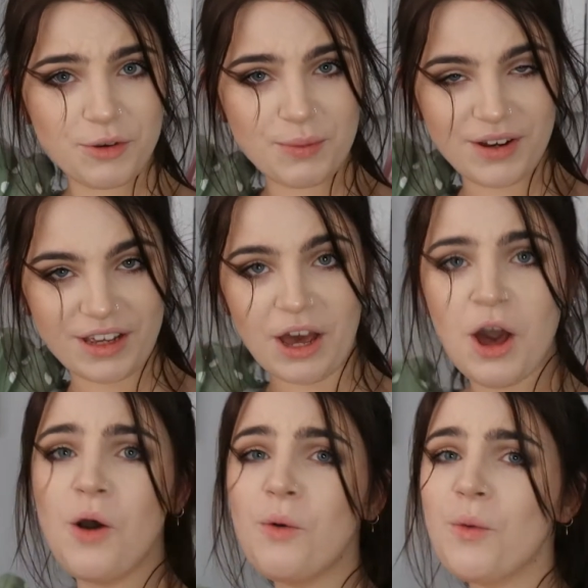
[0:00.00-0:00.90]
everybody,
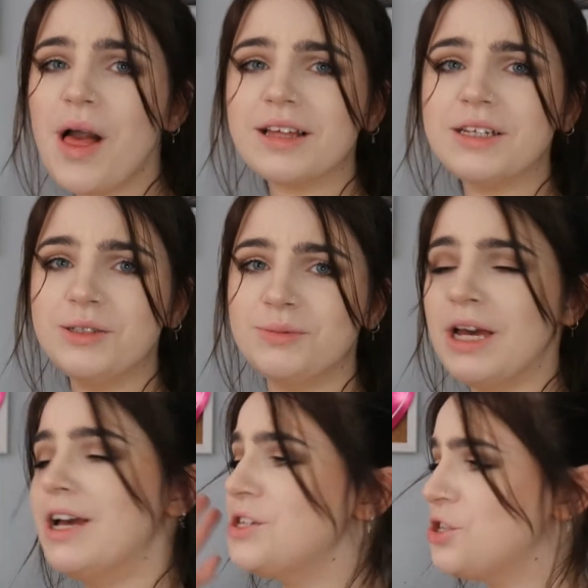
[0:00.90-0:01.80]
welcome
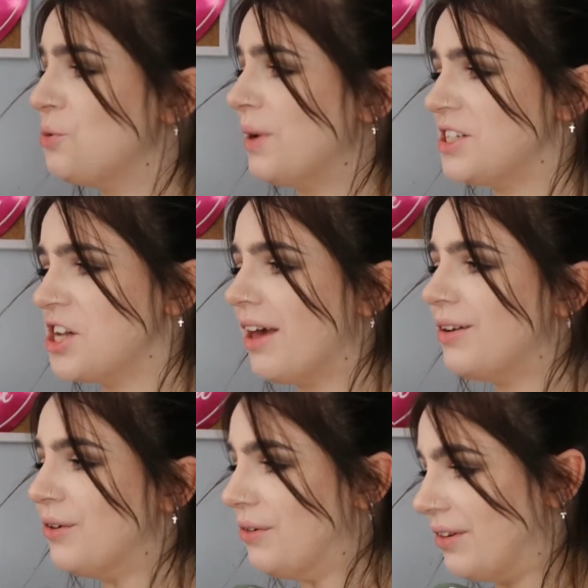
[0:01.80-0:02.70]
to my
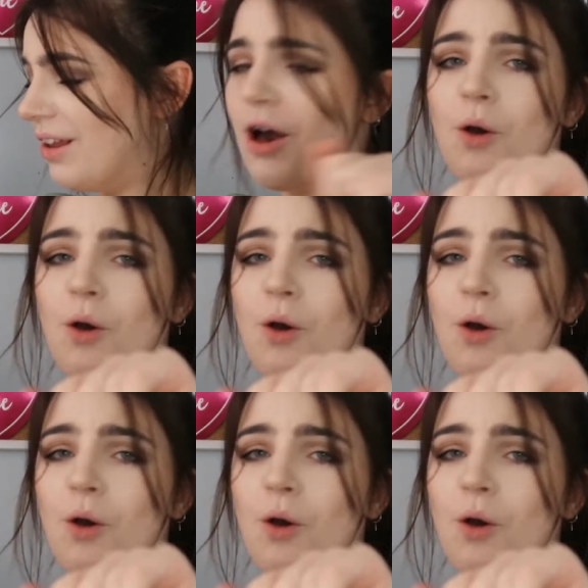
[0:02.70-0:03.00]
channel.